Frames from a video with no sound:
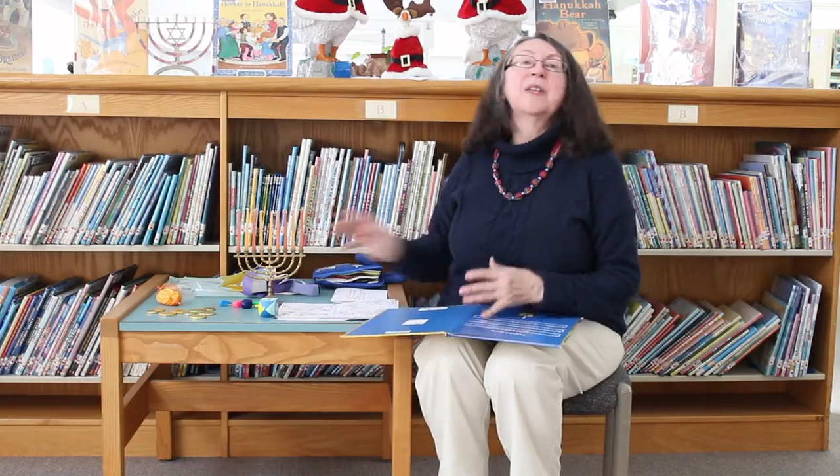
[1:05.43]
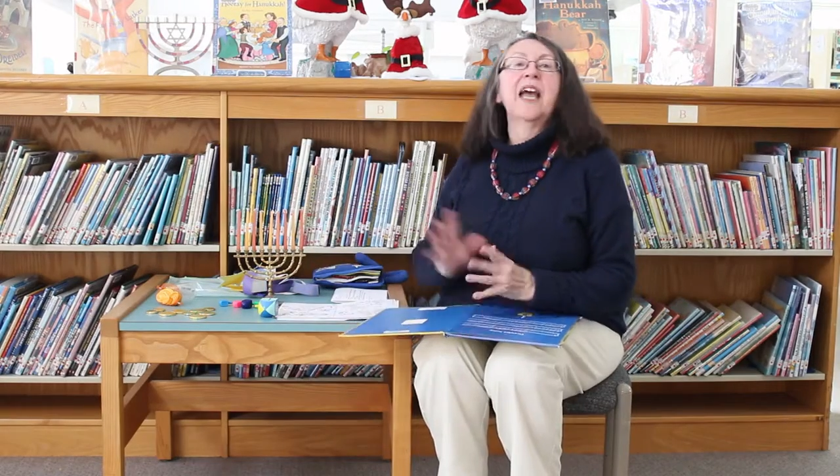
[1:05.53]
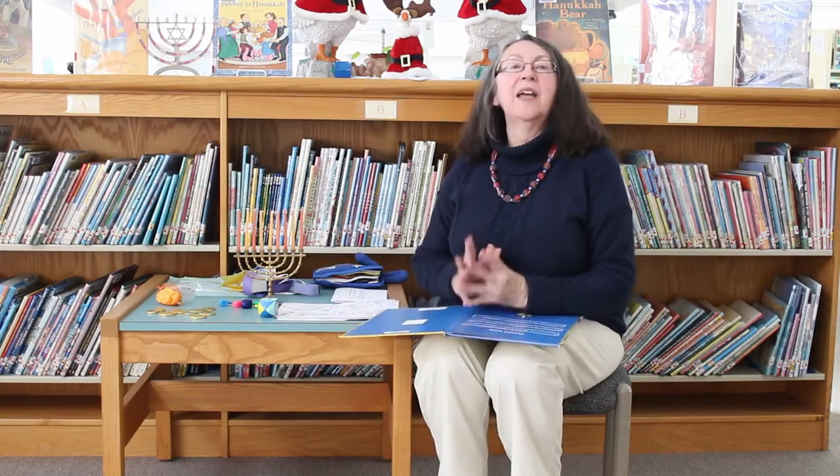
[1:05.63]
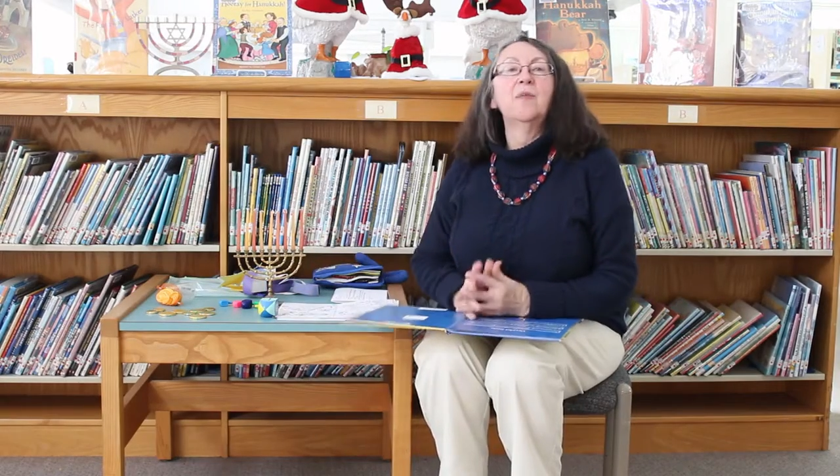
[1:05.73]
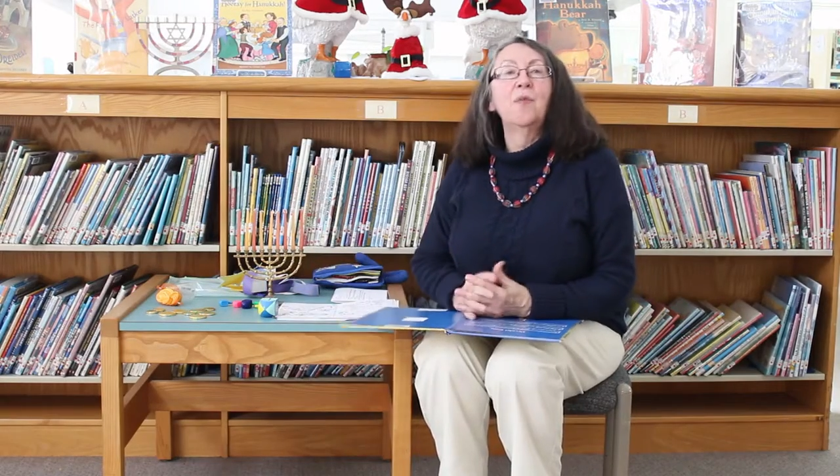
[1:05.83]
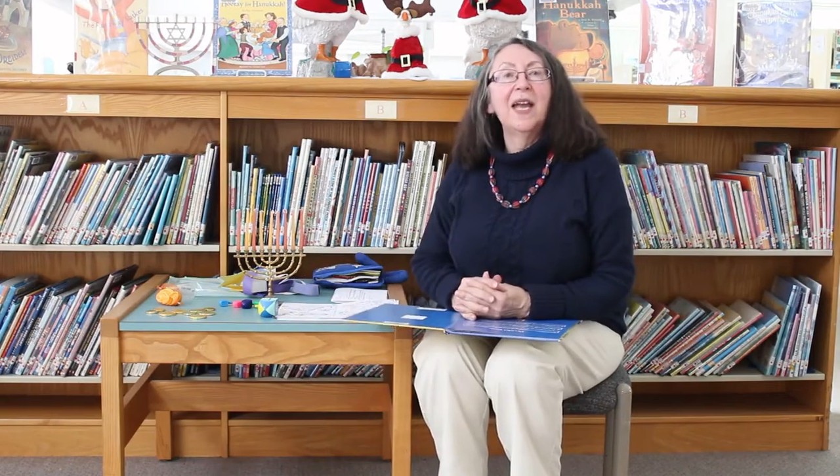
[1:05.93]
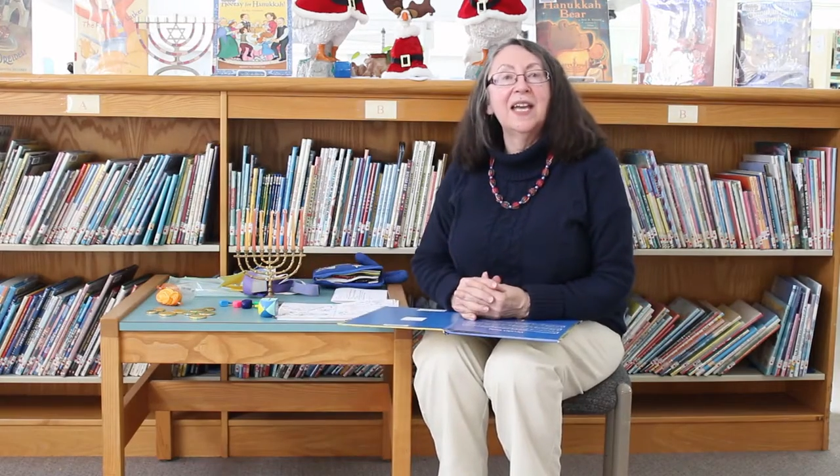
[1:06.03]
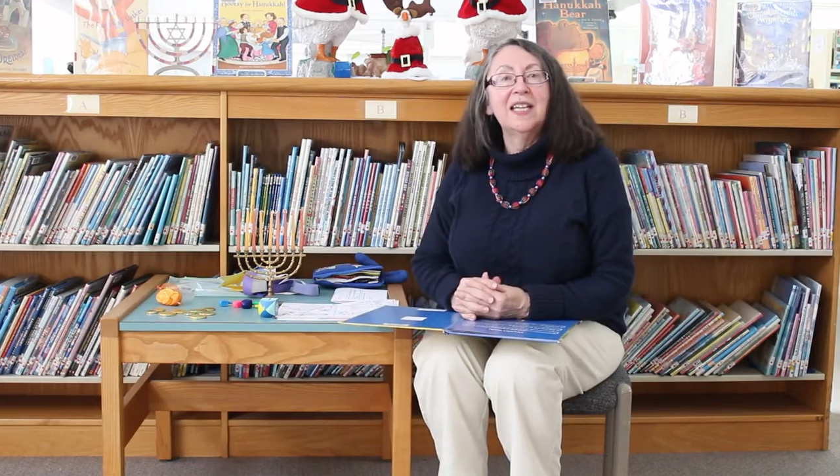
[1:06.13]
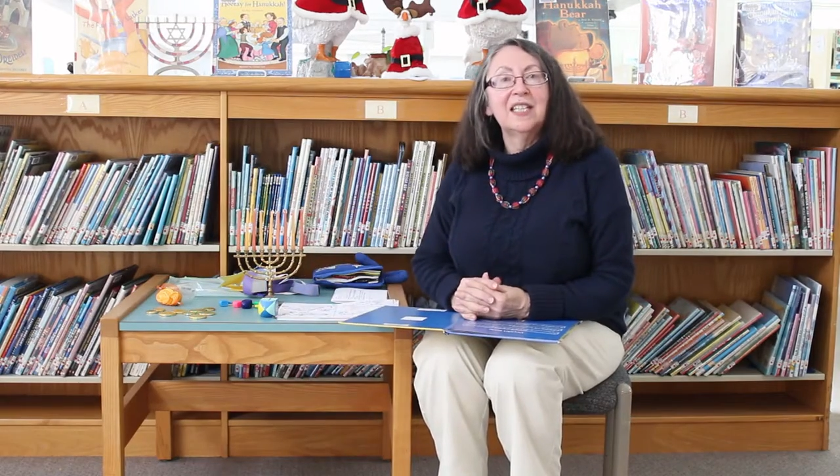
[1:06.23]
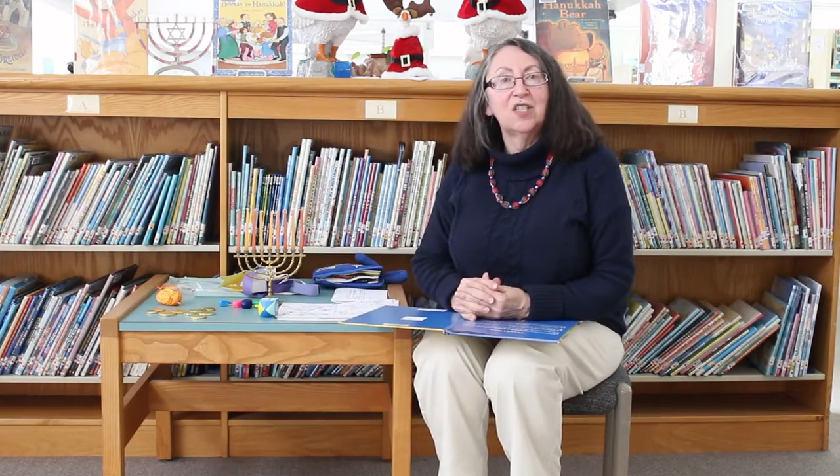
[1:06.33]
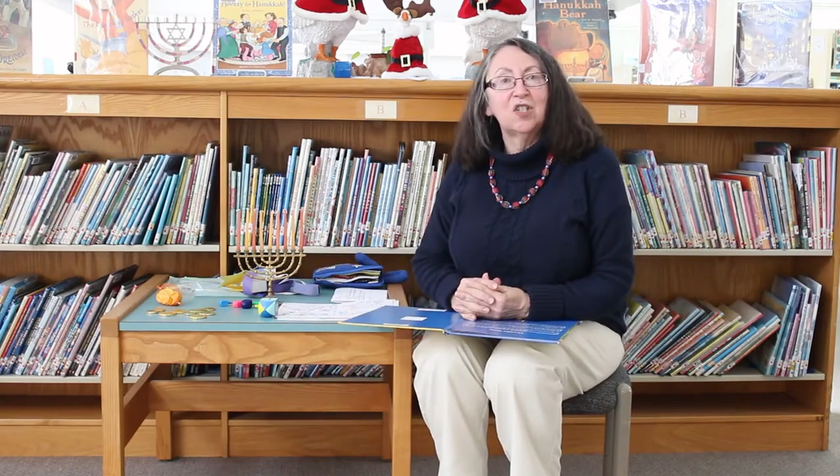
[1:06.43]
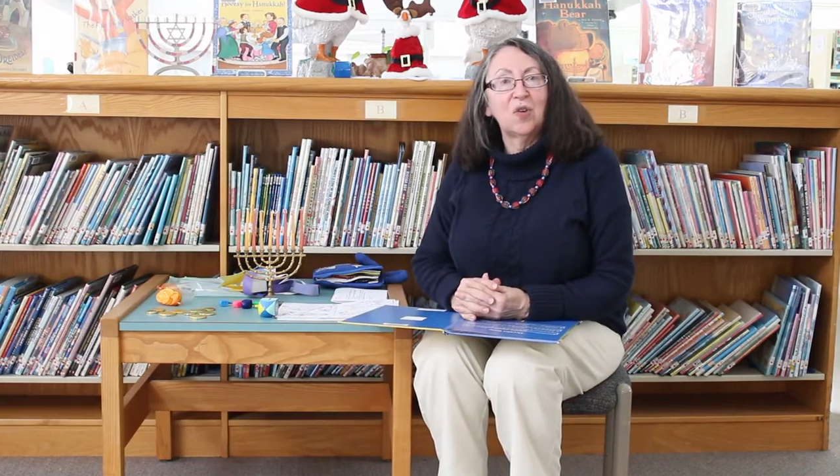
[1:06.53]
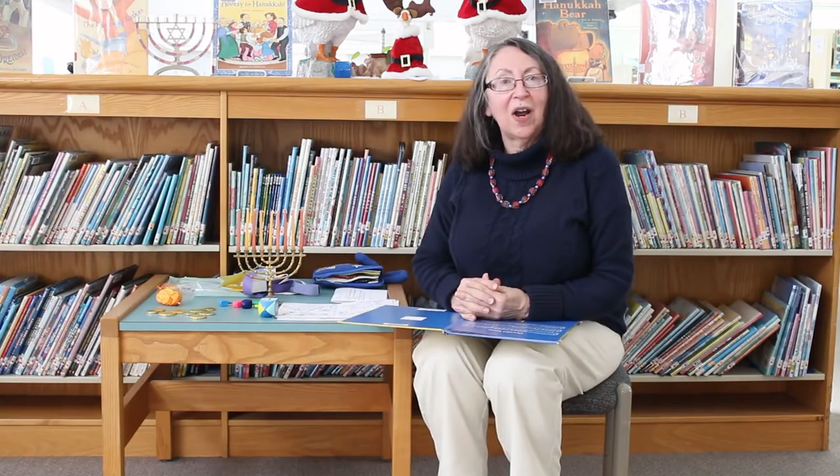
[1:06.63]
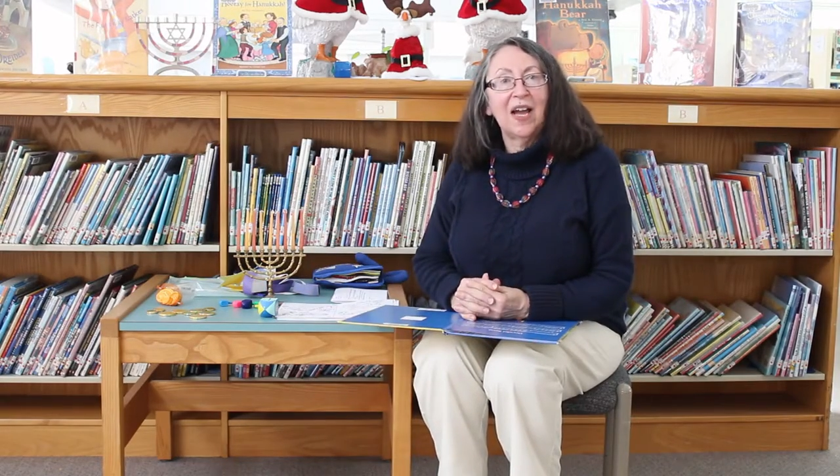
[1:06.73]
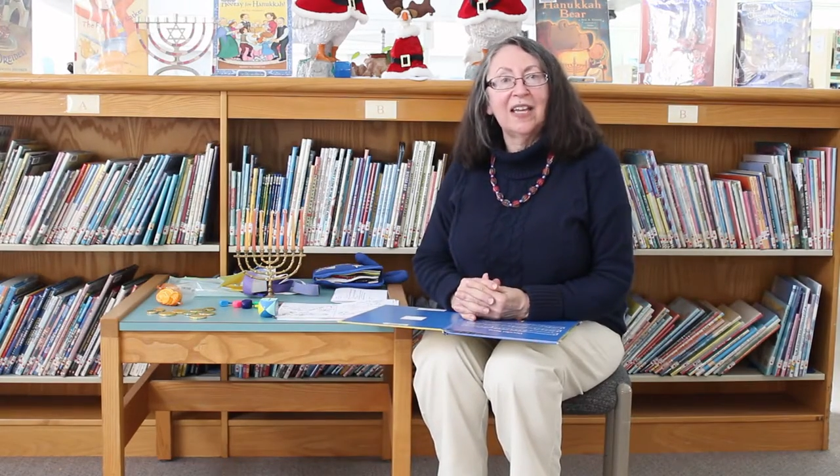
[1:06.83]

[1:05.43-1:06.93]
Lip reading: and when it's dry